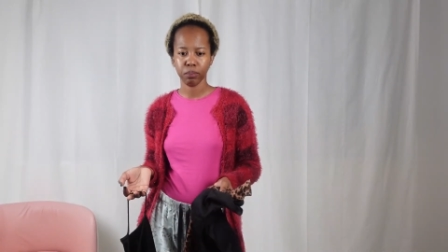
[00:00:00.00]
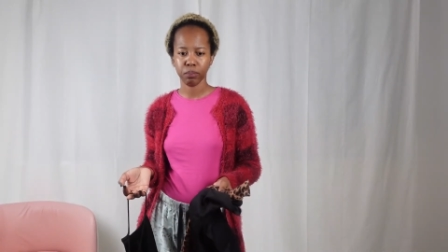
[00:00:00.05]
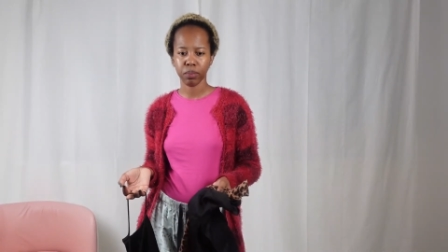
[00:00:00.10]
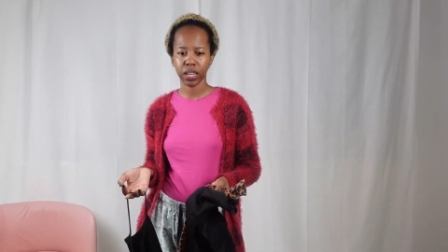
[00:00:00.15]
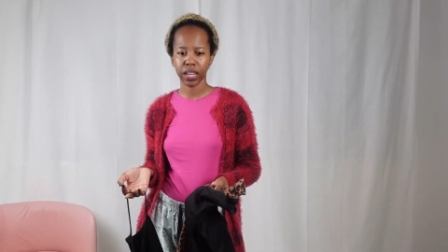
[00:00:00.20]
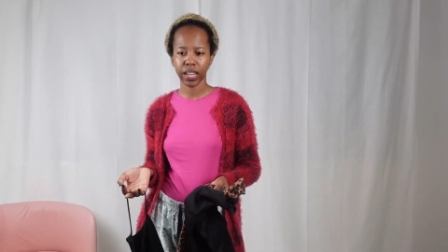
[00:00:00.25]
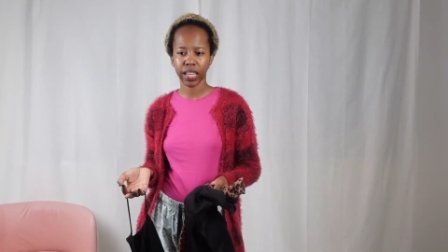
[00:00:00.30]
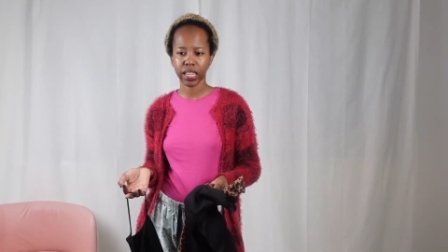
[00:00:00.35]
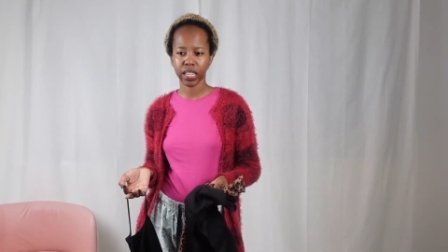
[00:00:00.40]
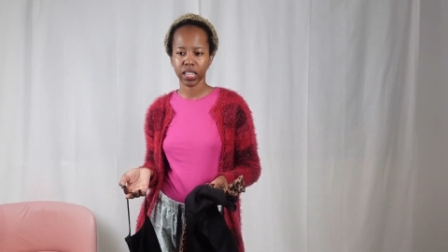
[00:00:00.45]

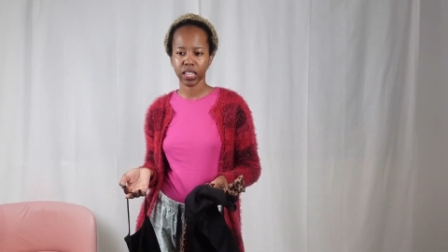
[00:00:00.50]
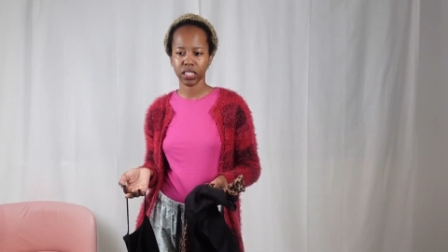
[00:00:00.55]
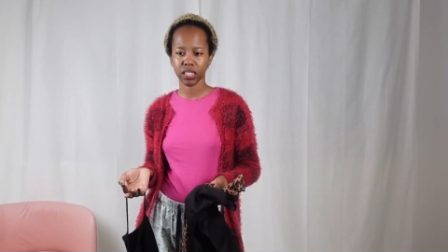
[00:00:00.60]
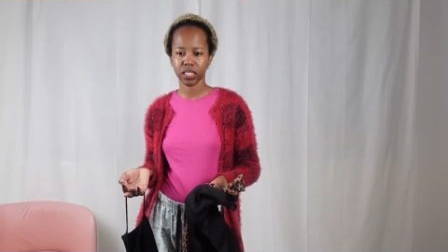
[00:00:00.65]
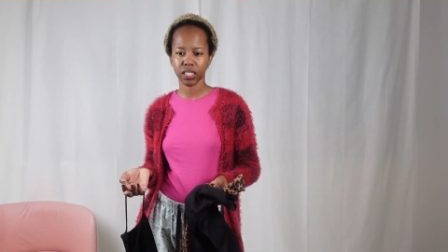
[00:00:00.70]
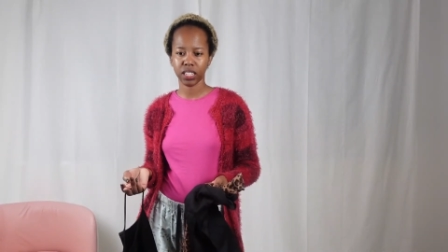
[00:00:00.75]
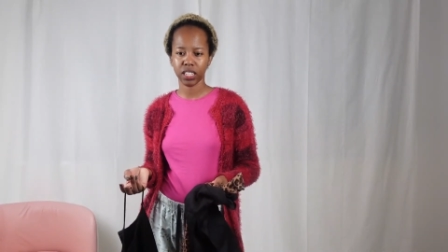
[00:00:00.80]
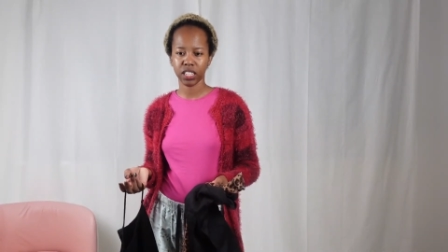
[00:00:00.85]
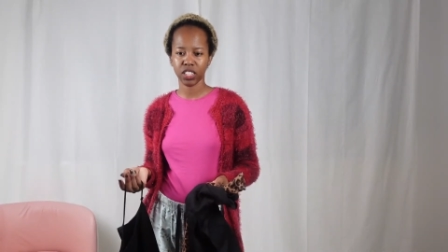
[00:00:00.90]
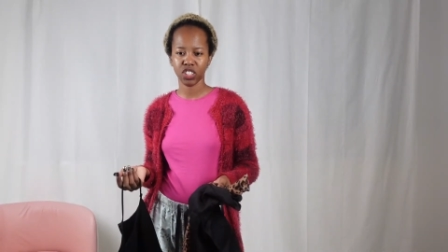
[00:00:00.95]
but like
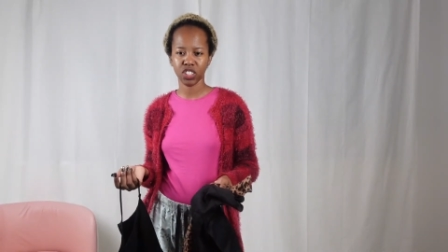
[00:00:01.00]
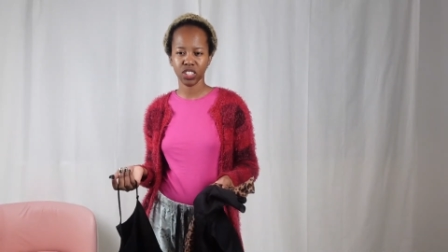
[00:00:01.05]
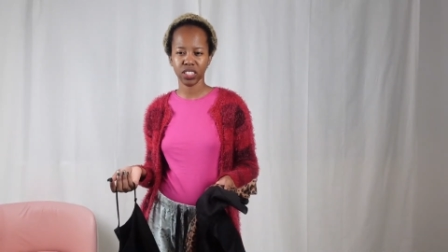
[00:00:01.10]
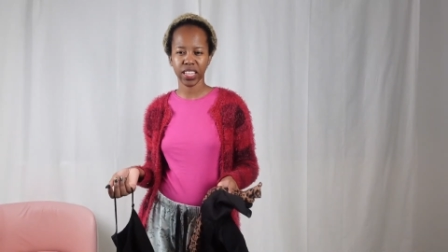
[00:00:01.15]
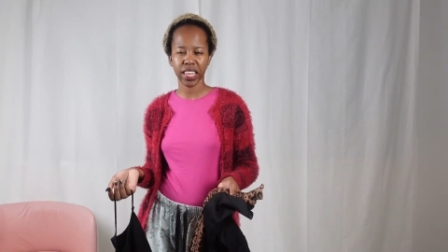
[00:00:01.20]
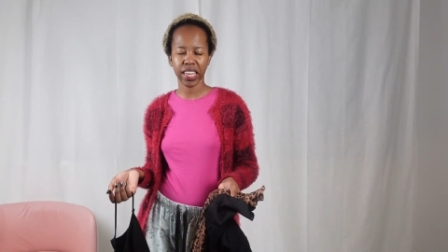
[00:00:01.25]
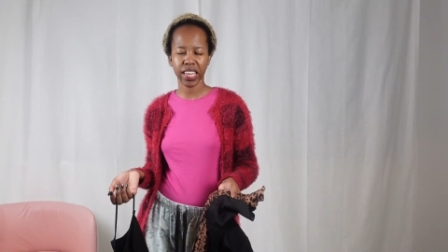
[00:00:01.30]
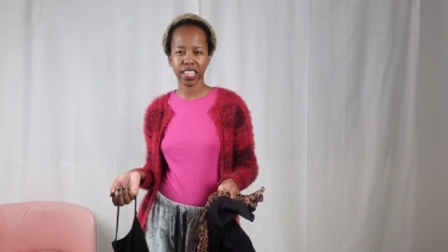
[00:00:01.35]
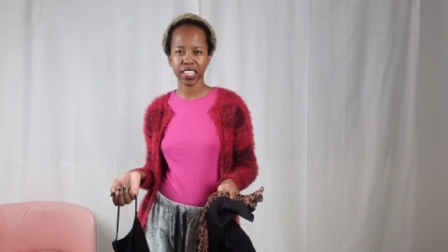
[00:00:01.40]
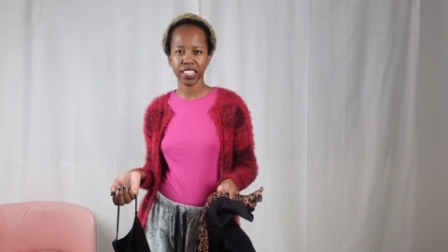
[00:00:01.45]
it just
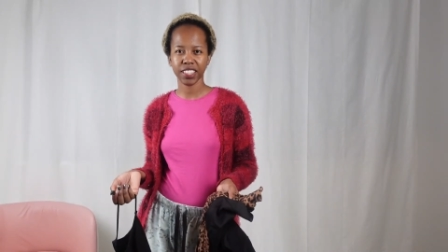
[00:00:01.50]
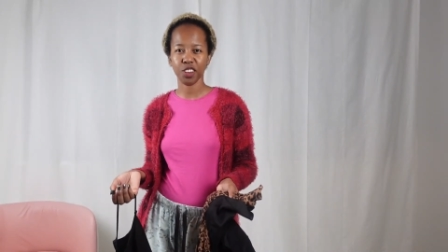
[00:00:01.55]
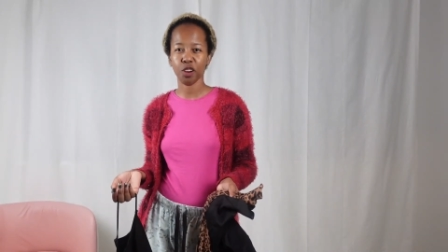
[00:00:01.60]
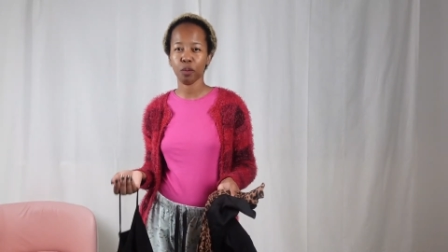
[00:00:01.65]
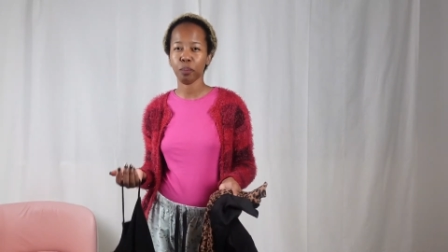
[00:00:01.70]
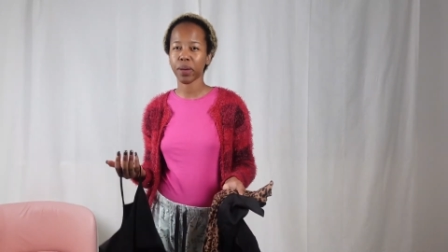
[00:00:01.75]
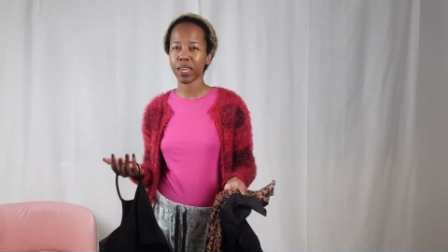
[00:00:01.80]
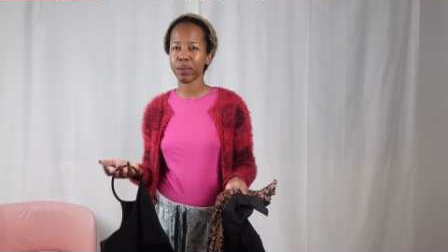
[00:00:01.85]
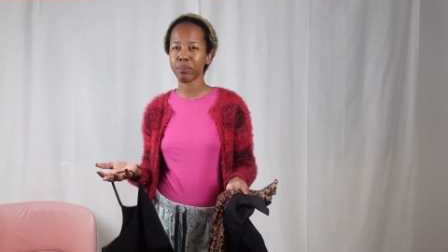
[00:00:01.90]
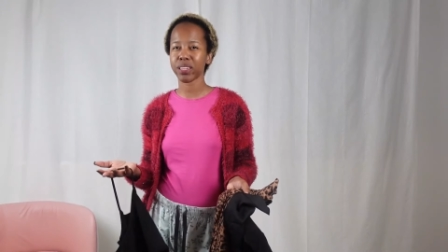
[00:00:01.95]
hits or
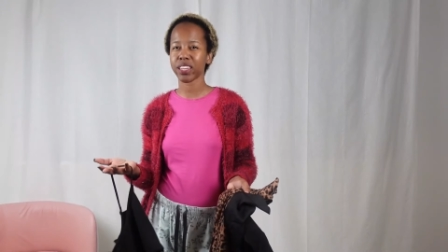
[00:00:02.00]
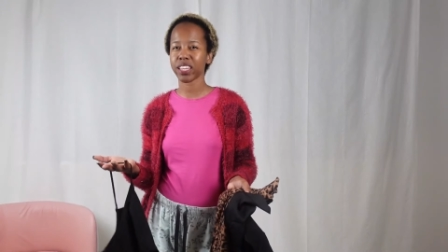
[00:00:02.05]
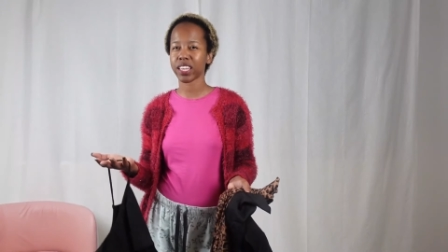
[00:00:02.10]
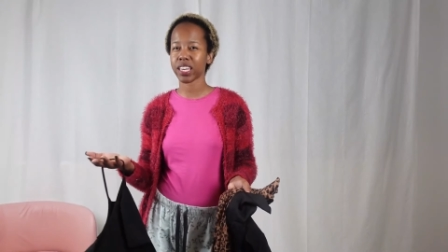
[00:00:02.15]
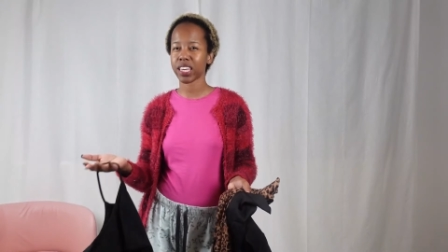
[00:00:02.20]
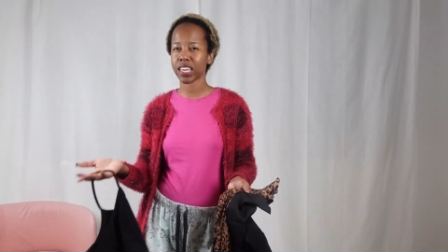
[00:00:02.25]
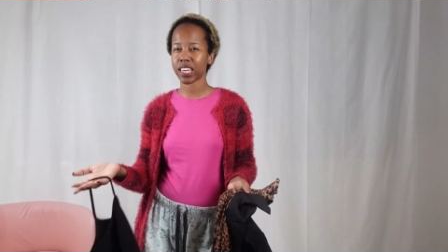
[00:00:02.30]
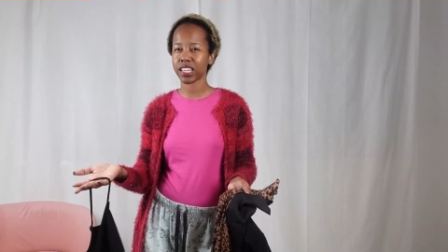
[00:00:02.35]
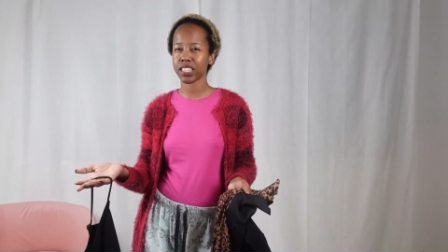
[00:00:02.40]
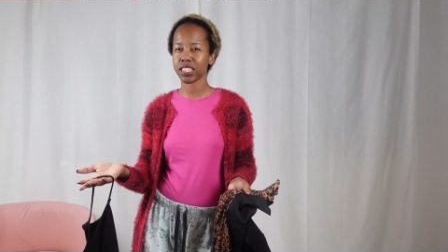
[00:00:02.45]
maybe it
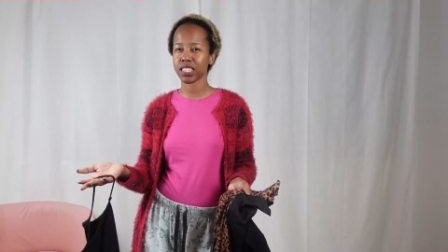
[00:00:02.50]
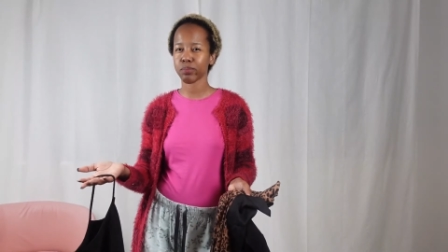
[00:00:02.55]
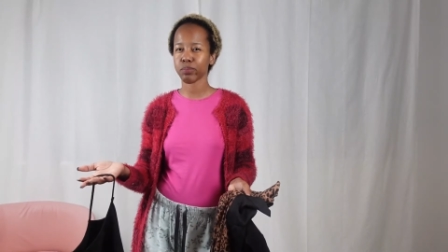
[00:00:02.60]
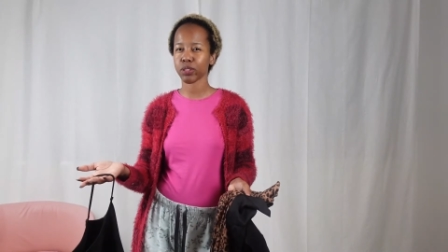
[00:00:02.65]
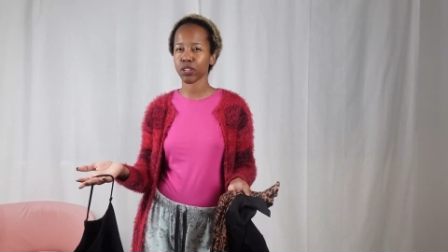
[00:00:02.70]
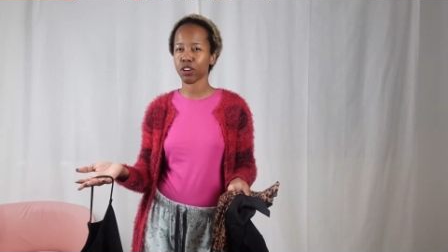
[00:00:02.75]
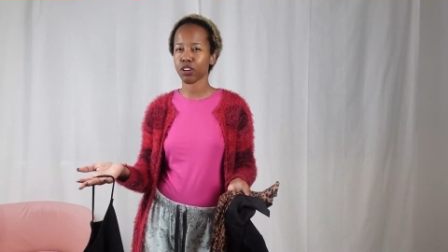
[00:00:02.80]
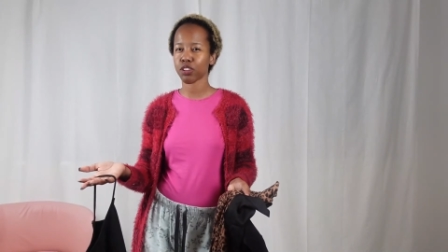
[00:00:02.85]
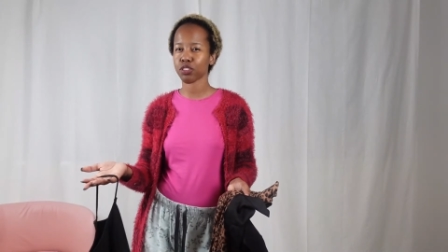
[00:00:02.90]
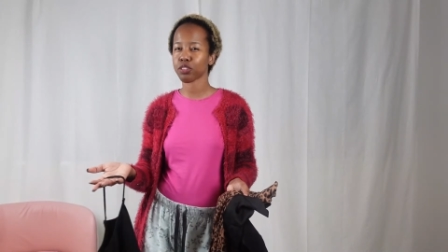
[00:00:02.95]
hits
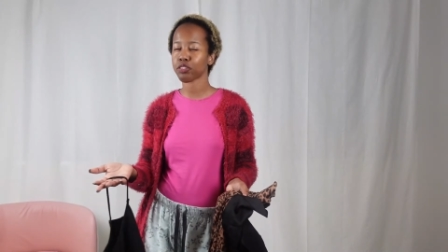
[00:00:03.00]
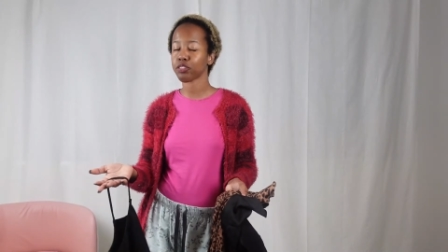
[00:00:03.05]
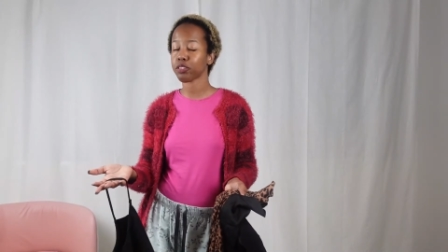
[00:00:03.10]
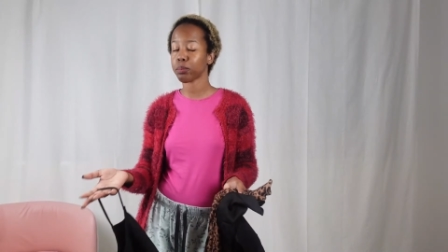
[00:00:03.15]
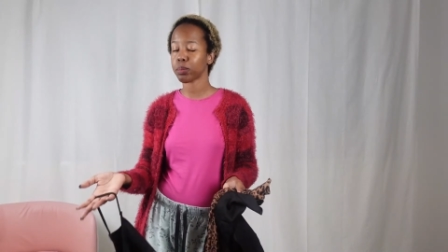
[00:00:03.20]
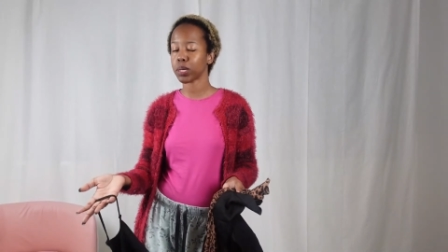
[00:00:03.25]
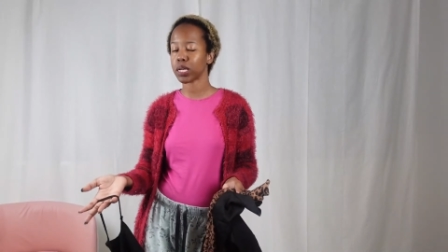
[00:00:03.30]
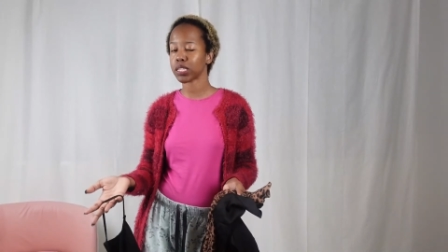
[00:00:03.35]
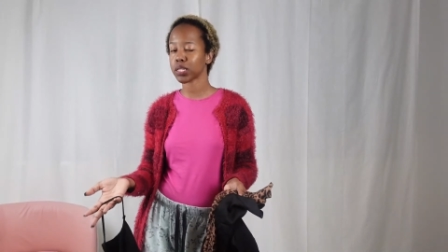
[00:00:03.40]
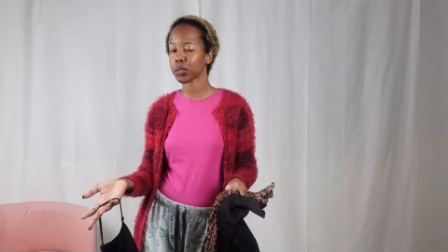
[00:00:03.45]
because of the
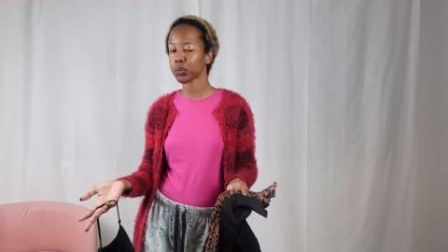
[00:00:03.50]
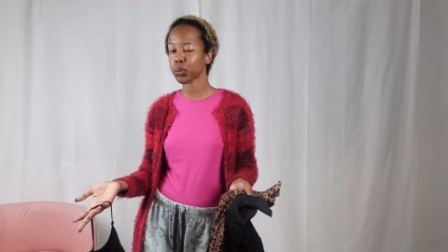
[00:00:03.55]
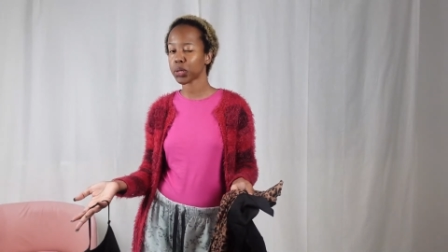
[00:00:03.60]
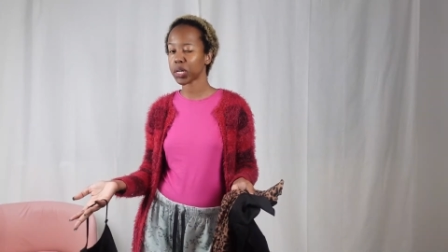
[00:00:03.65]
person